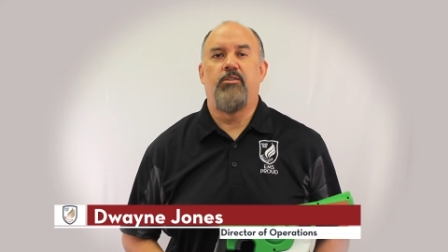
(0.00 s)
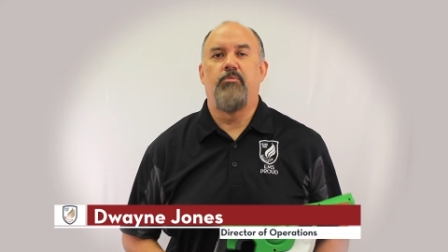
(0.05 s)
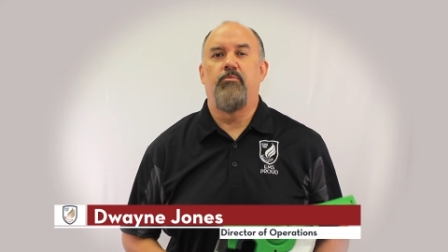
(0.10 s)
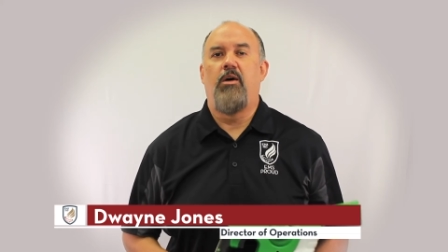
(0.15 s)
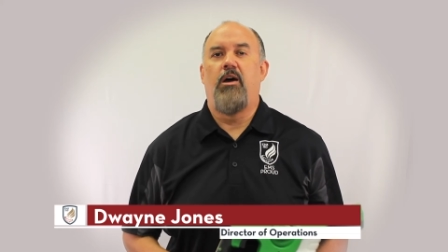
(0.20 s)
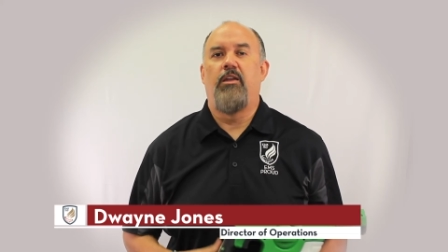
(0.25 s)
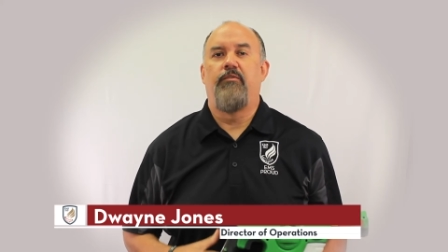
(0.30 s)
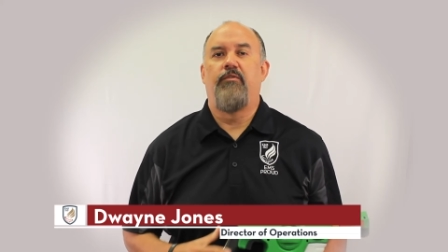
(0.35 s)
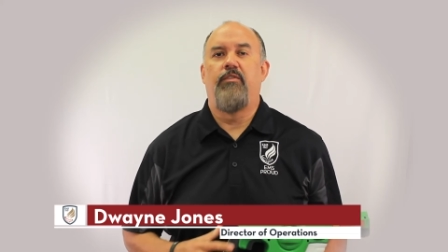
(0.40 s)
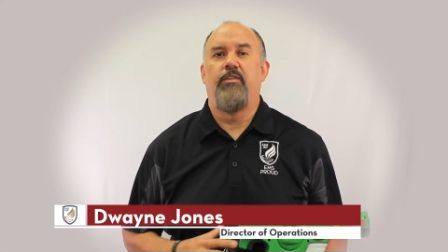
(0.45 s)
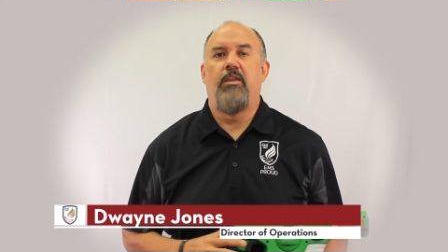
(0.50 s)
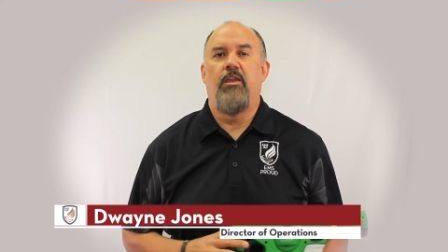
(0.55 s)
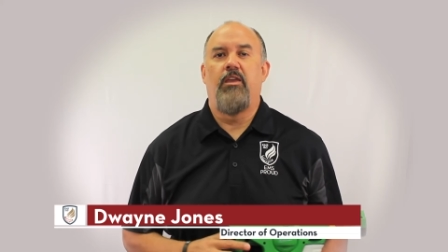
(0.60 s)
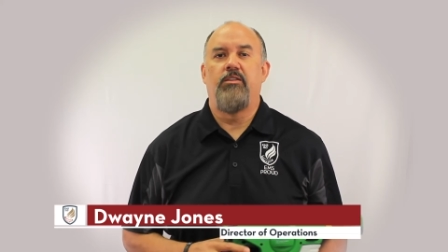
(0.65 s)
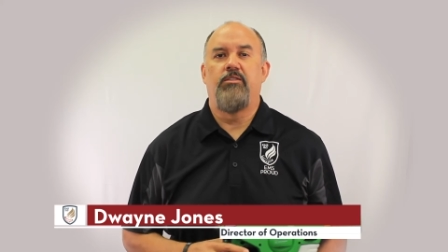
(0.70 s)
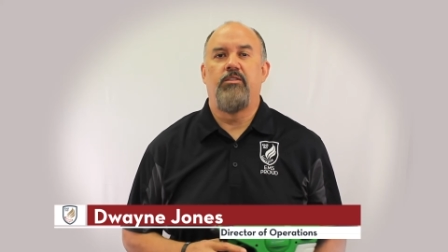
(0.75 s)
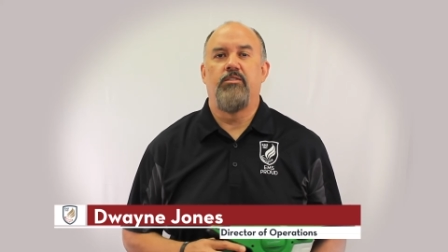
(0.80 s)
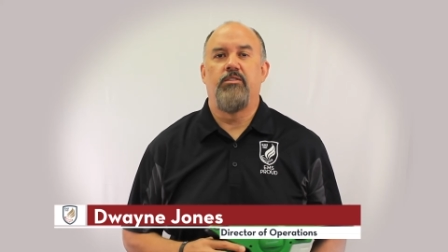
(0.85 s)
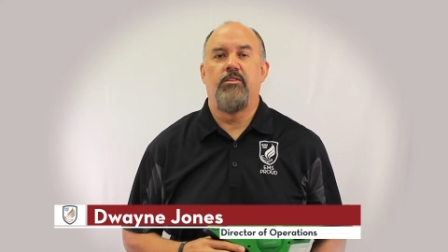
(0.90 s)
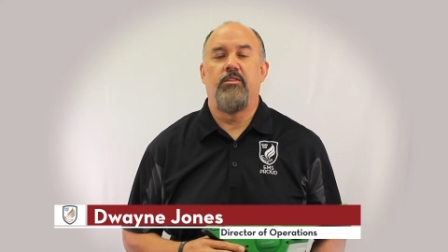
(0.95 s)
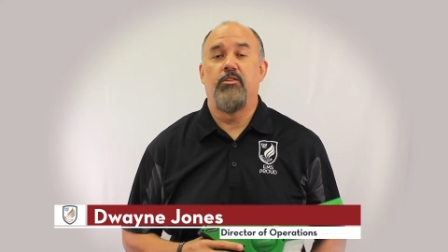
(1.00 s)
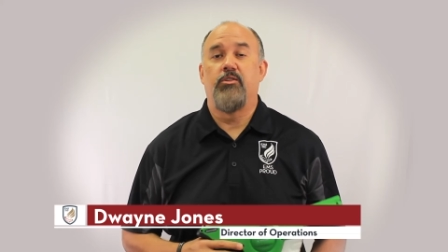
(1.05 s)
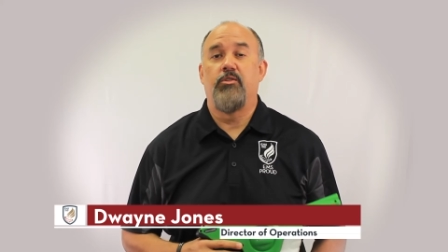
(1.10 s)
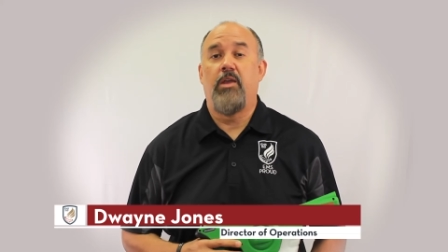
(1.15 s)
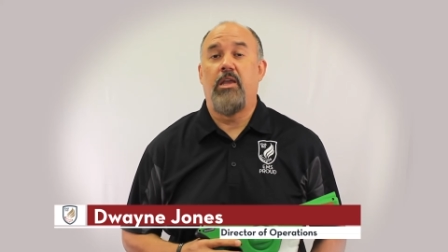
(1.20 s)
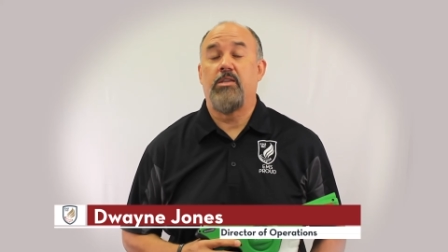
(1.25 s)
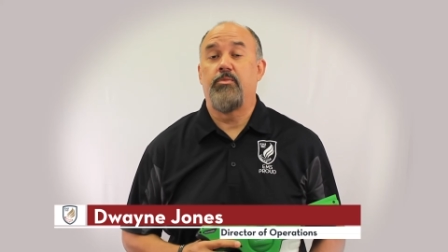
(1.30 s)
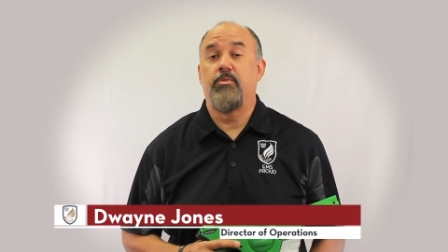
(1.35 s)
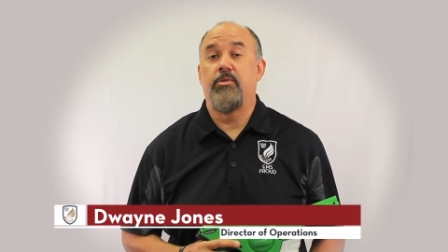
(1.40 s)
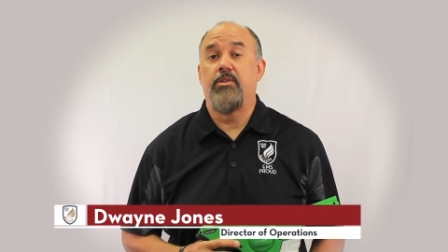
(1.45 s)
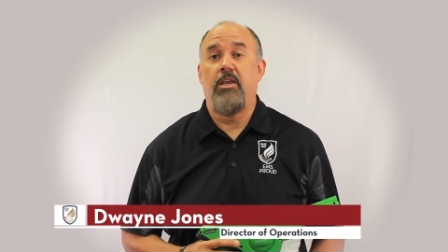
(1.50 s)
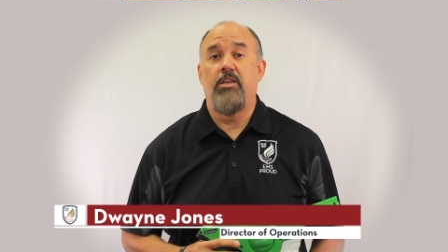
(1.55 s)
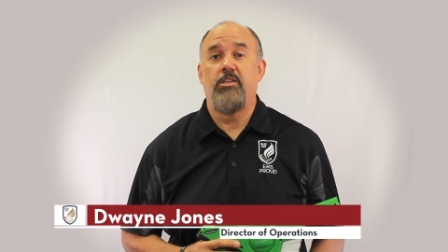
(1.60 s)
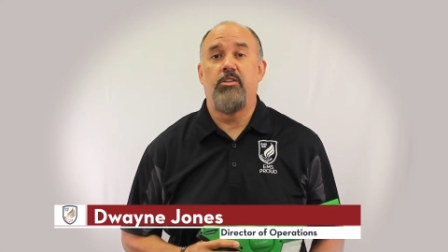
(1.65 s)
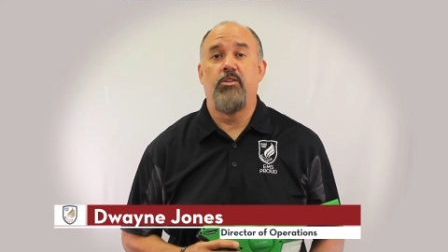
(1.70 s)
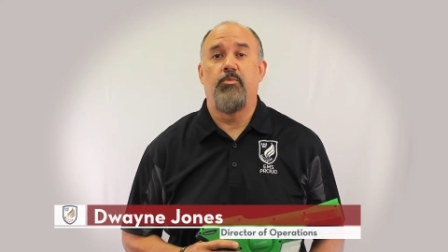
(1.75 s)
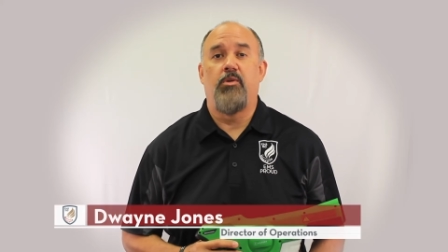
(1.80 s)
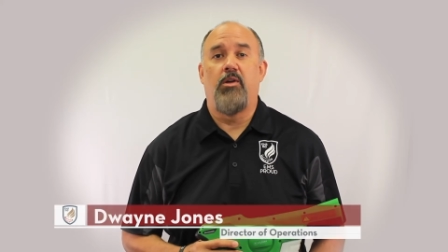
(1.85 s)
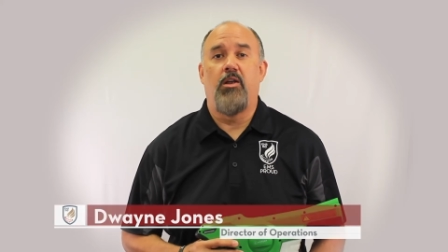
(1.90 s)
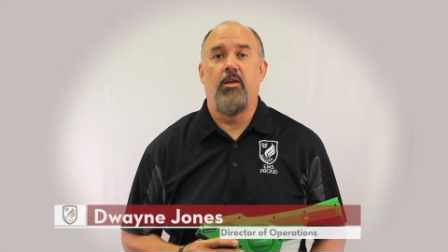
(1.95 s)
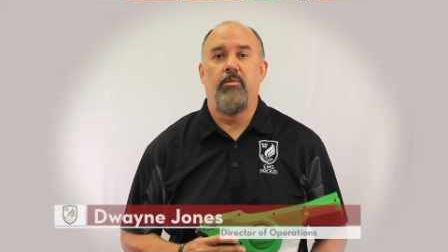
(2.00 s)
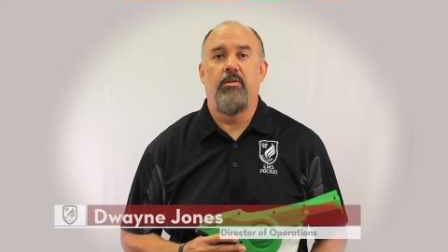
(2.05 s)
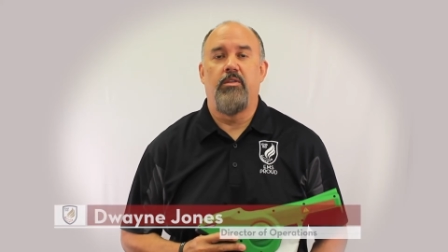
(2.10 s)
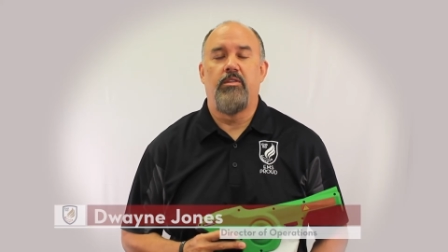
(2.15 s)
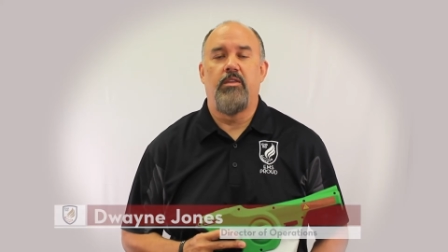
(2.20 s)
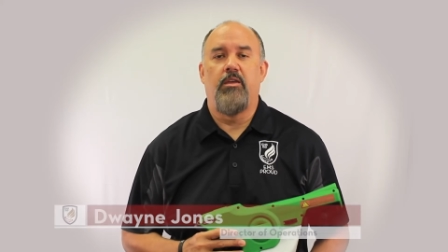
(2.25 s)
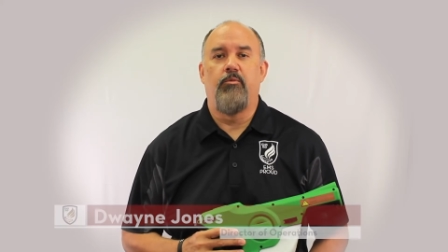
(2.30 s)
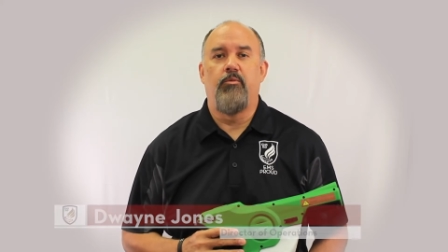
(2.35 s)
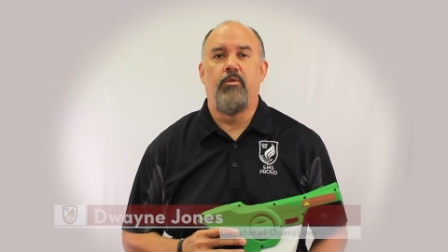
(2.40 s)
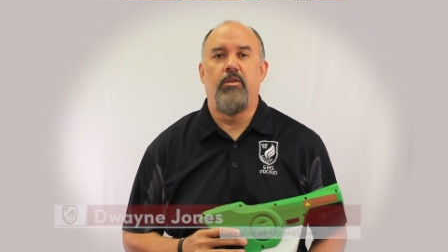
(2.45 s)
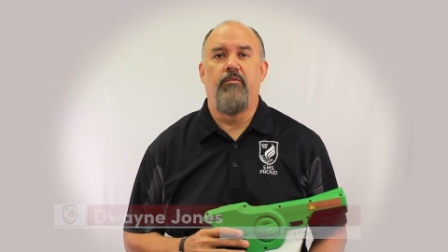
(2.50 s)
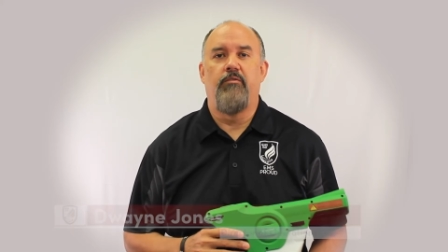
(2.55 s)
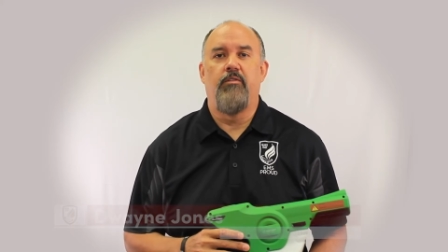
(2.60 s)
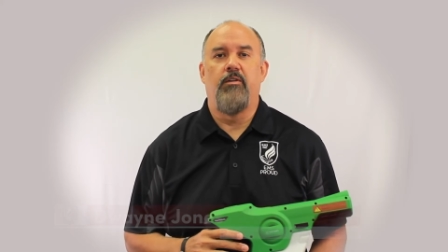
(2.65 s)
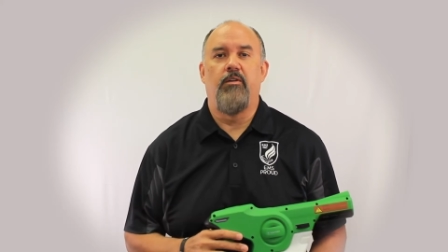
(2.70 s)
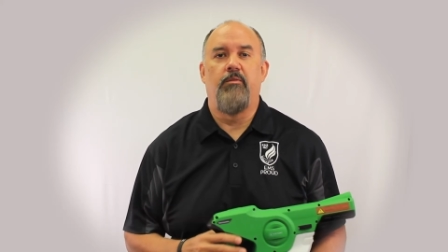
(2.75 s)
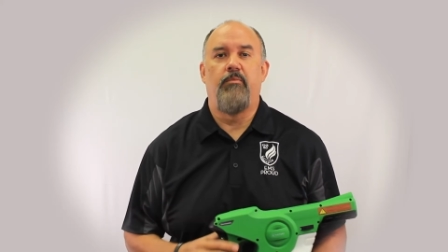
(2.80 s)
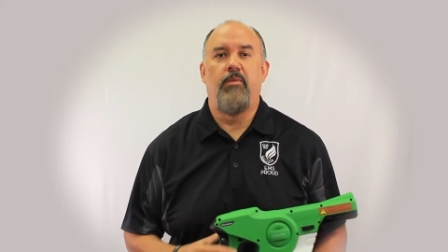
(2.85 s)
and modifications in the Transportation Department that we've